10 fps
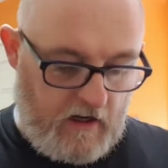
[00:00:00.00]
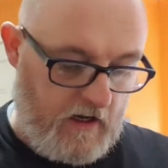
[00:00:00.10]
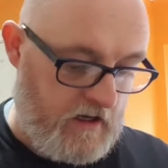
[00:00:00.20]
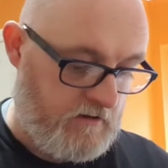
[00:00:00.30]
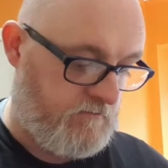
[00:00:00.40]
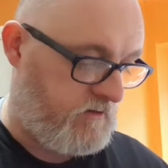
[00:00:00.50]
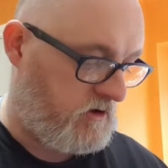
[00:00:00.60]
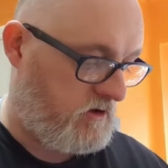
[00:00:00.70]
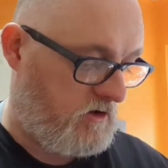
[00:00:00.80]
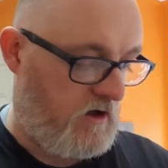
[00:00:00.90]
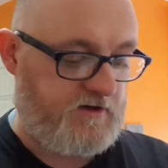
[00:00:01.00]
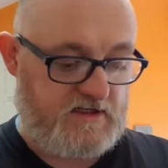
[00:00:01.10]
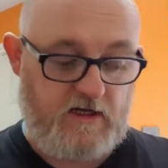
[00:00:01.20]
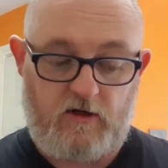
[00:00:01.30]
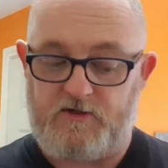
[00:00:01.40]
I got
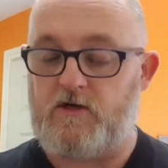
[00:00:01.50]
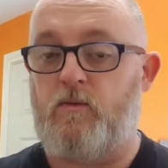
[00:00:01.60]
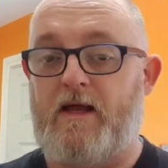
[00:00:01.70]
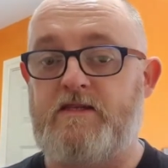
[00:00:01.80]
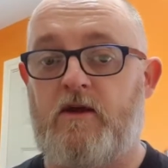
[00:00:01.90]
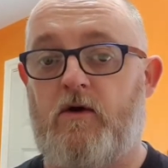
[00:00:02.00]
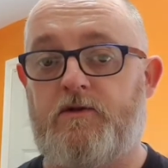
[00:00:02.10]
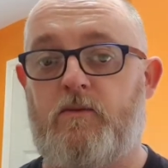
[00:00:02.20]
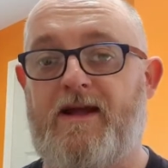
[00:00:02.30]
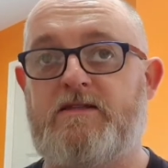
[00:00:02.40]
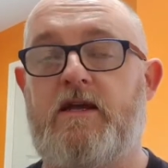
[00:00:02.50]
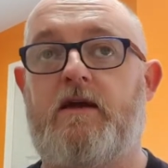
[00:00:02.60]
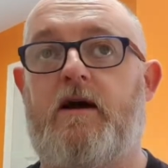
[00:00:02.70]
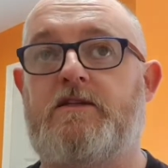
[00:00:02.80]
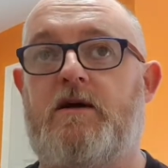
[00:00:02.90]
this on Wednesday, or the
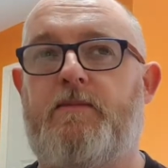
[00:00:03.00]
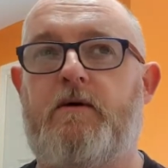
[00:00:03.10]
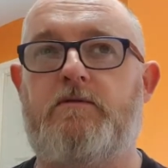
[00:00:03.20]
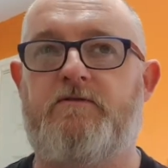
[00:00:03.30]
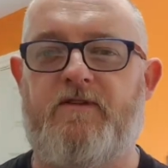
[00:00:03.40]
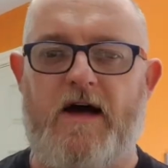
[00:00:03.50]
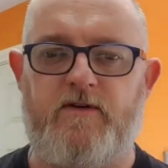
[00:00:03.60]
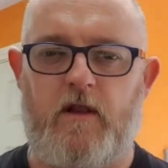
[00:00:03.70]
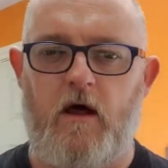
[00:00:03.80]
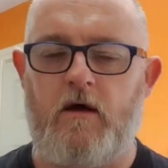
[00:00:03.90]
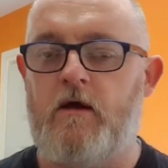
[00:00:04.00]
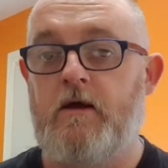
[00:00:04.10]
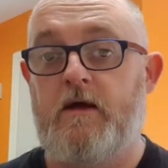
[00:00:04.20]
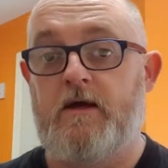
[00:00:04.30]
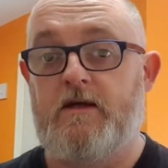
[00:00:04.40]
Wednesday at about 5 o'clock.
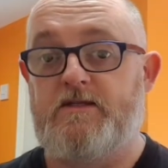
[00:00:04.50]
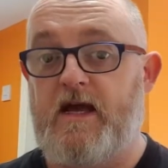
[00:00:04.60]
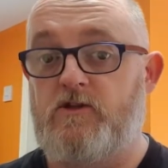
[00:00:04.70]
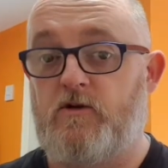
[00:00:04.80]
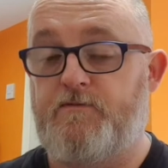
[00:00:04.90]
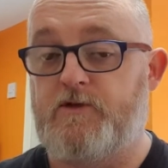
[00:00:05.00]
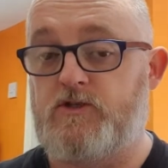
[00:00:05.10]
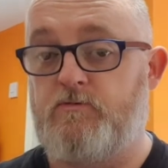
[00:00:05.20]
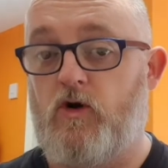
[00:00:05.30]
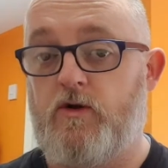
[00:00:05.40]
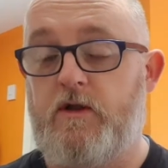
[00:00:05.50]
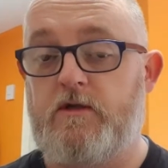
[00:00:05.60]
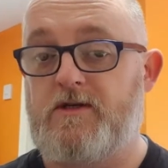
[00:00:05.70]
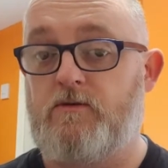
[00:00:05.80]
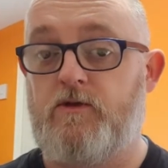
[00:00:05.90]
Turned up this morning,
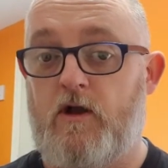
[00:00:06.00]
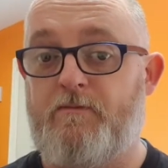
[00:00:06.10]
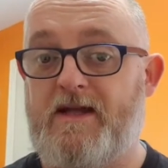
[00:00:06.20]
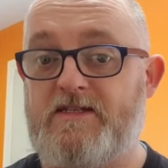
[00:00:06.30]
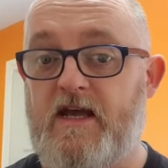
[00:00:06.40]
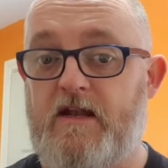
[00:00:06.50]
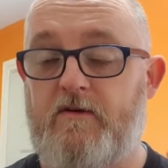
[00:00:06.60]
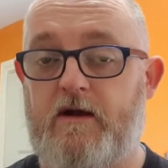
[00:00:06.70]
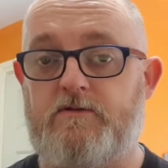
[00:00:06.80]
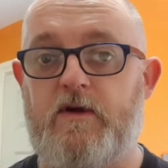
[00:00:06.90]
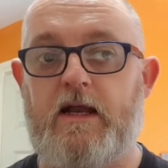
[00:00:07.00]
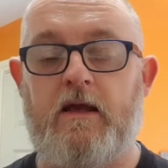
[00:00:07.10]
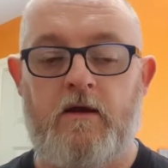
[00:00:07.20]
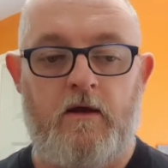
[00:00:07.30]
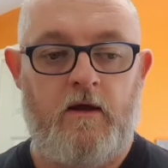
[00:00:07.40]
so not a bad turnaround
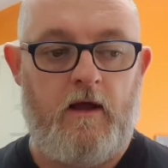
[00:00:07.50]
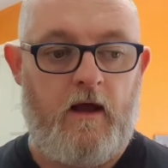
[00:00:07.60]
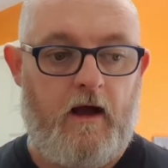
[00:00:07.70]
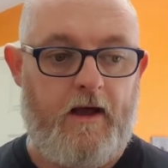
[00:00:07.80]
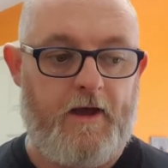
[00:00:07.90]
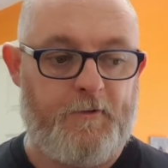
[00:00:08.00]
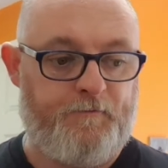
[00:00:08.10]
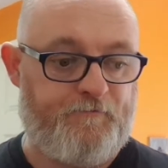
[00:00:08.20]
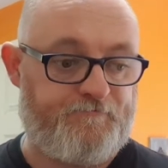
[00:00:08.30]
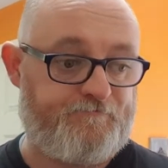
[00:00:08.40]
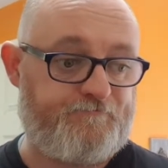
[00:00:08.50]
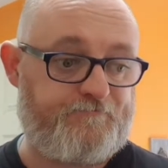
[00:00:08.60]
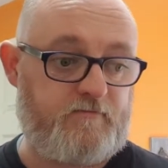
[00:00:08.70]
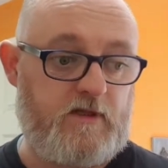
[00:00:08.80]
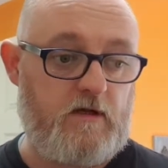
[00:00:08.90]
really.
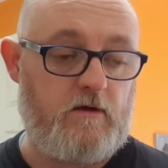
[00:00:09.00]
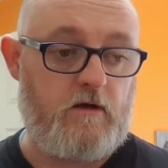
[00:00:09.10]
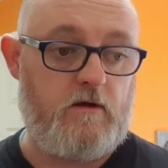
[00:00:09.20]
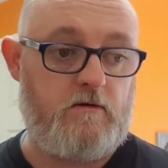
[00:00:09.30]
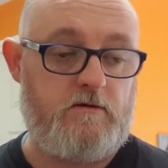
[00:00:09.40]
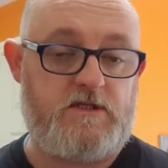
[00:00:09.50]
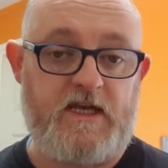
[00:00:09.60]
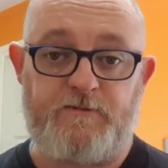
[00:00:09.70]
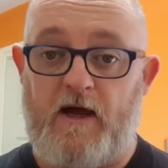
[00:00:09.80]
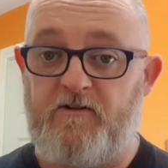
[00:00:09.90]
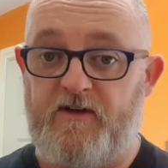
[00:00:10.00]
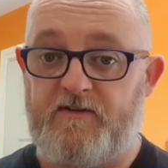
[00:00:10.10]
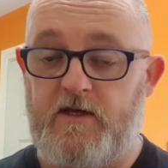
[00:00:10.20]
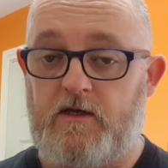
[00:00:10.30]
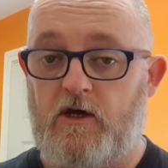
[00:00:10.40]

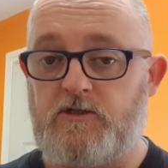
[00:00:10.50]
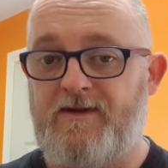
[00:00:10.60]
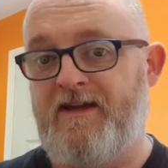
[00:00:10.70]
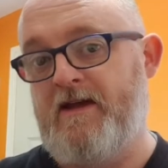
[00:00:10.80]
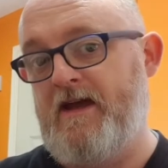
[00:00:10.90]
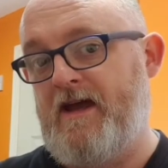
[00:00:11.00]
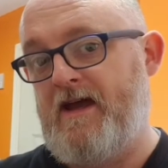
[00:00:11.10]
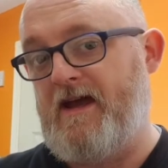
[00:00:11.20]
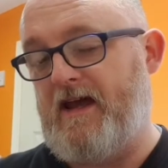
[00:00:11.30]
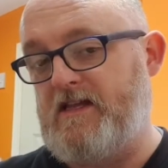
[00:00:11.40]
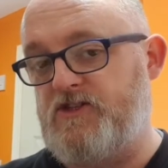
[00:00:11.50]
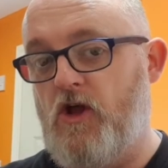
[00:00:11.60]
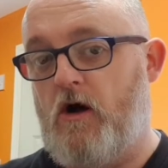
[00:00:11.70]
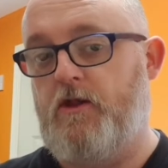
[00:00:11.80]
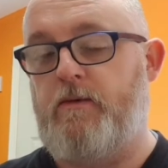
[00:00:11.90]
£6.50 it cost me. It's
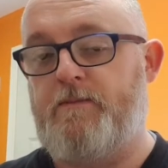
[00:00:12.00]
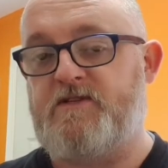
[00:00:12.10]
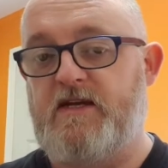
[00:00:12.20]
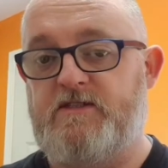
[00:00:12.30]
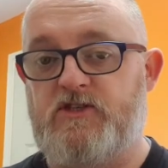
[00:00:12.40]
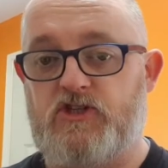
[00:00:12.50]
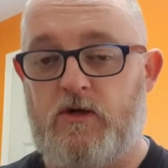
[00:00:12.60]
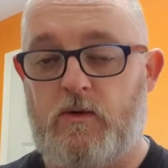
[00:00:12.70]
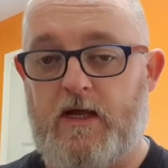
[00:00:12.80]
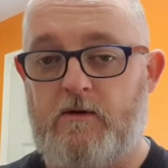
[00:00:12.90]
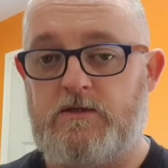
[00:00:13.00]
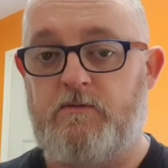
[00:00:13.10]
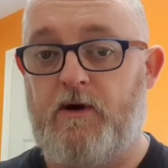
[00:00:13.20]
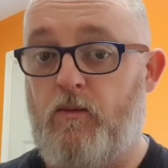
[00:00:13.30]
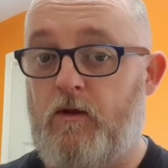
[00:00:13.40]
not on the website, it's sold out,
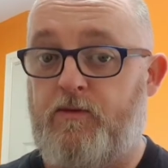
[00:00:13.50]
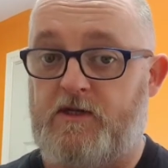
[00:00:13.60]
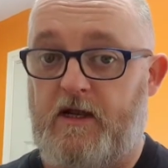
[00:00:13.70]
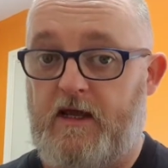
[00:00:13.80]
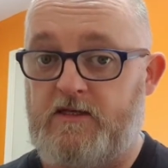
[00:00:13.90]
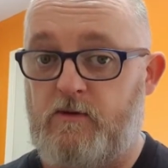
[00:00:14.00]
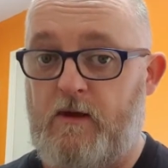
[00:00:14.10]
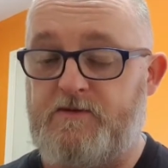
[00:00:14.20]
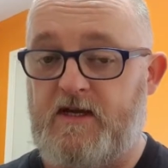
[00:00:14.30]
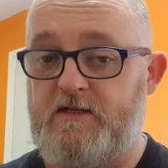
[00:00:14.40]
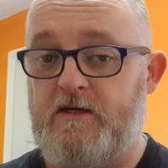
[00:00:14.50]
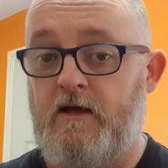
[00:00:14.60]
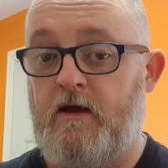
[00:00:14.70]
but I will put the link to the website